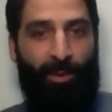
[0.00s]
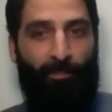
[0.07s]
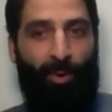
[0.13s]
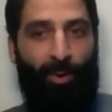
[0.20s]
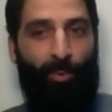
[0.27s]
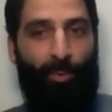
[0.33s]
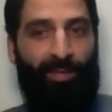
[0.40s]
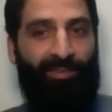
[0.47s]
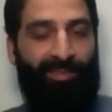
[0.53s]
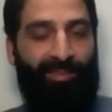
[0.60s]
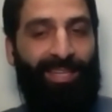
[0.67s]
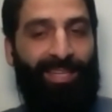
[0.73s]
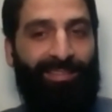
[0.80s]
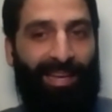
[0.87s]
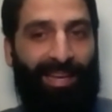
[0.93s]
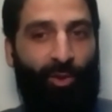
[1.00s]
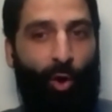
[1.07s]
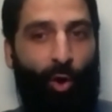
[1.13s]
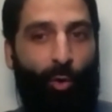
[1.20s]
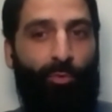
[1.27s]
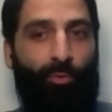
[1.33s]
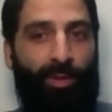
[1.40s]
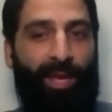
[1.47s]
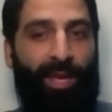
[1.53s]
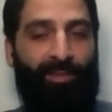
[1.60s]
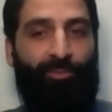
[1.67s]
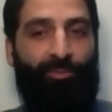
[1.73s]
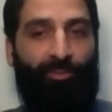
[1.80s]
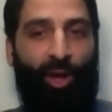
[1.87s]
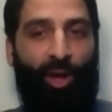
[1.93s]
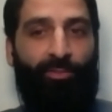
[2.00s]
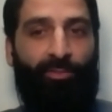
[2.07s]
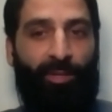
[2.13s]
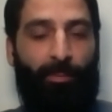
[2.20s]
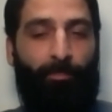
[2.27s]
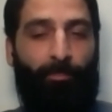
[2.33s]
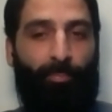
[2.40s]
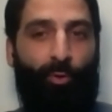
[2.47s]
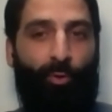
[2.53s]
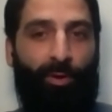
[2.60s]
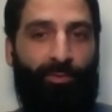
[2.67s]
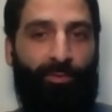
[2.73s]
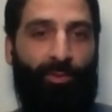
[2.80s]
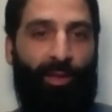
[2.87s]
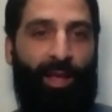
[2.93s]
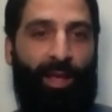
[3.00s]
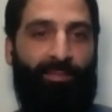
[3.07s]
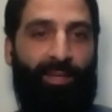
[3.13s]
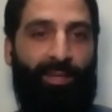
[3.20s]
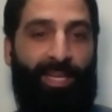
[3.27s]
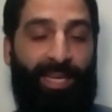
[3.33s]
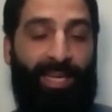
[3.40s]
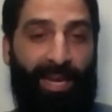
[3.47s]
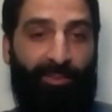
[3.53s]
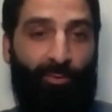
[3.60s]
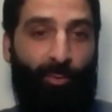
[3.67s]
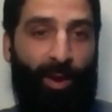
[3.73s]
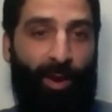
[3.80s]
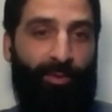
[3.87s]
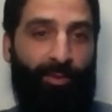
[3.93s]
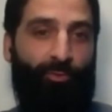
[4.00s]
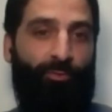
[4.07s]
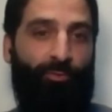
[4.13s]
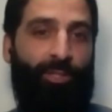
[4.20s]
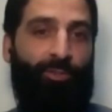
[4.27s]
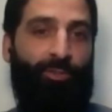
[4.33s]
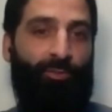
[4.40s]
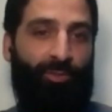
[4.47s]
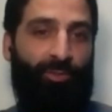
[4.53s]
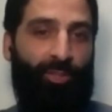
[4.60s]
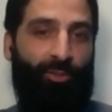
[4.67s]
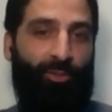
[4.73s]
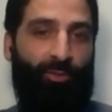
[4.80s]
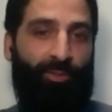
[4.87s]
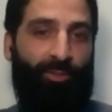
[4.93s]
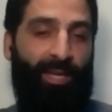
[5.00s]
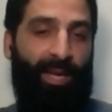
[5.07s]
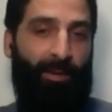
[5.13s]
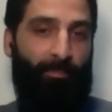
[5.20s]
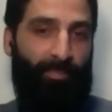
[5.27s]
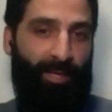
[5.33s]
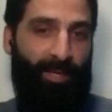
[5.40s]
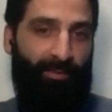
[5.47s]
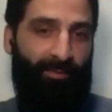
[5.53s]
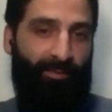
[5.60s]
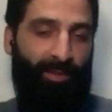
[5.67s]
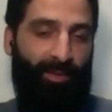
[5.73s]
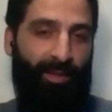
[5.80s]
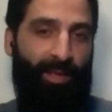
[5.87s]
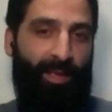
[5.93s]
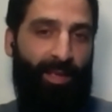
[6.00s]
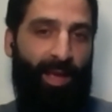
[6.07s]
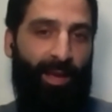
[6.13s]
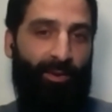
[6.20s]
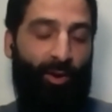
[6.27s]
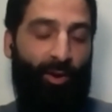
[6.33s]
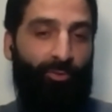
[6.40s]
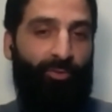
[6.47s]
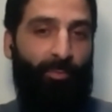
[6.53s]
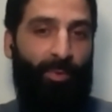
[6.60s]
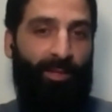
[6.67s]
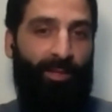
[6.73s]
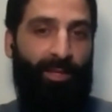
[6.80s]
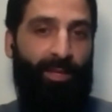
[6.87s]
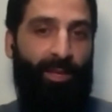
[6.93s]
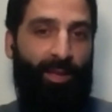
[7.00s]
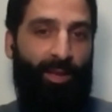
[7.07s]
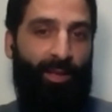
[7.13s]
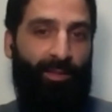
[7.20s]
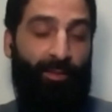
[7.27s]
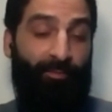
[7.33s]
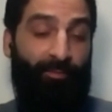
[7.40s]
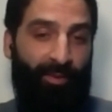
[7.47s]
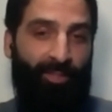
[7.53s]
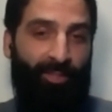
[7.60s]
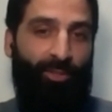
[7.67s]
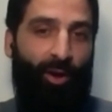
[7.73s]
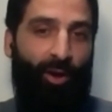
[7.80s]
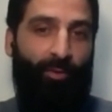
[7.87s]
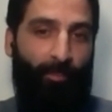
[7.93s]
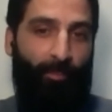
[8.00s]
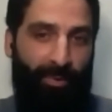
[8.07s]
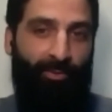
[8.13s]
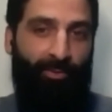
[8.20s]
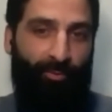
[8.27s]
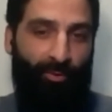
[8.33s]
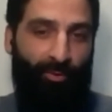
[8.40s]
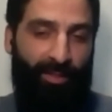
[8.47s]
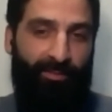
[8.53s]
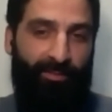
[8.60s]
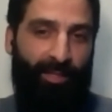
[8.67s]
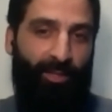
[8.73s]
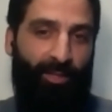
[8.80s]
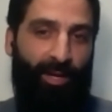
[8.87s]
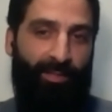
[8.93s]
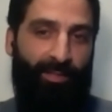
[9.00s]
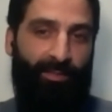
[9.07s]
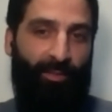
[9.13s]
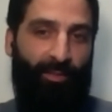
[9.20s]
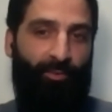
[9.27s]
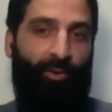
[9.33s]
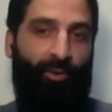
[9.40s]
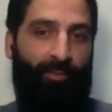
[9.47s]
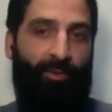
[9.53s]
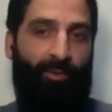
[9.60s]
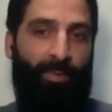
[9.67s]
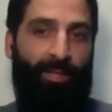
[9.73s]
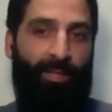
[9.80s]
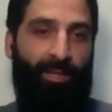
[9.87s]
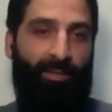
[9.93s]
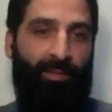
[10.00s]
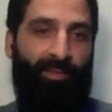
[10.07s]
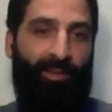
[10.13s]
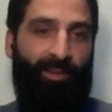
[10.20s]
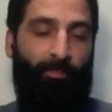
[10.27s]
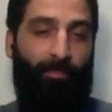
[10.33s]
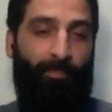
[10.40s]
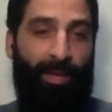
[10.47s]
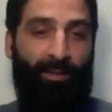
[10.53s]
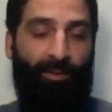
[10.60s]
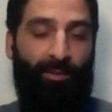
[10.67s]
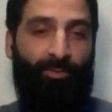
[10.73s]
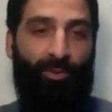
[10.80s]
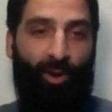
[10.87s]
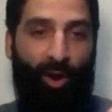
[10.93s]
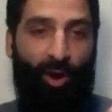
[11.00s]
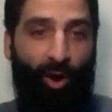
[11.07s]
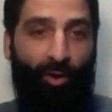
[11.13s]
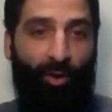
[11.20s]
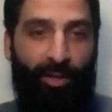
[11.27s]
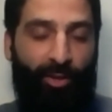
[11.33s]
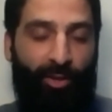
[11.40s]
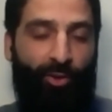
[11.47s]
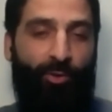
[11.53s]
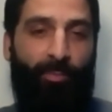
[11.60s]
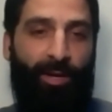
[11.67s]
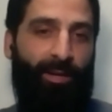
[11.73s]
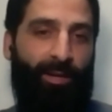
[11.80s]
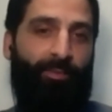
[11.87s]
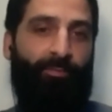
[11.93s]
but we see this as only a starting point, as a gateway to regional security and peace. And ultimately, the vision of a peaceful, integrated and thriving Middle East that is built on human and